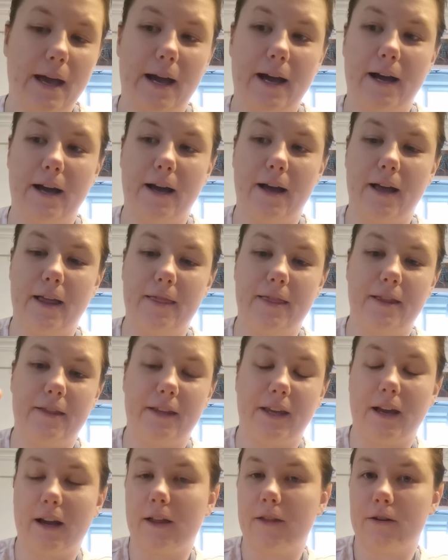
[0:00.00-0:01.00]
And then
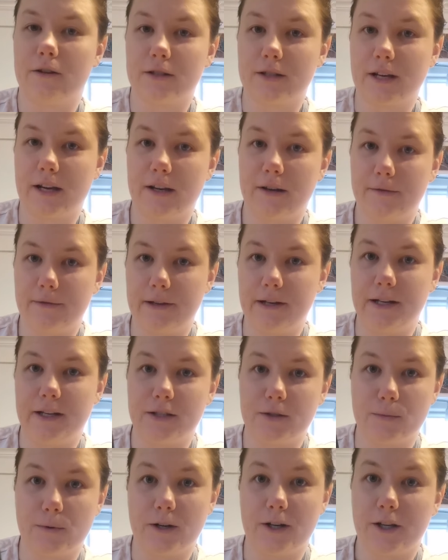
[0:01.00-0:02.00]
the other side of it
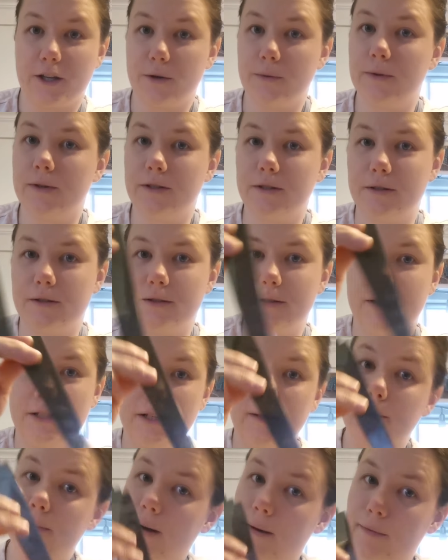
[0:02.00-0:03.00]
is where you would
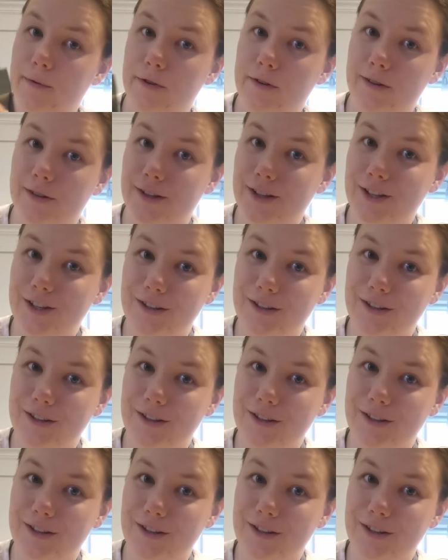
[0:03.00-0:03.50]
debubble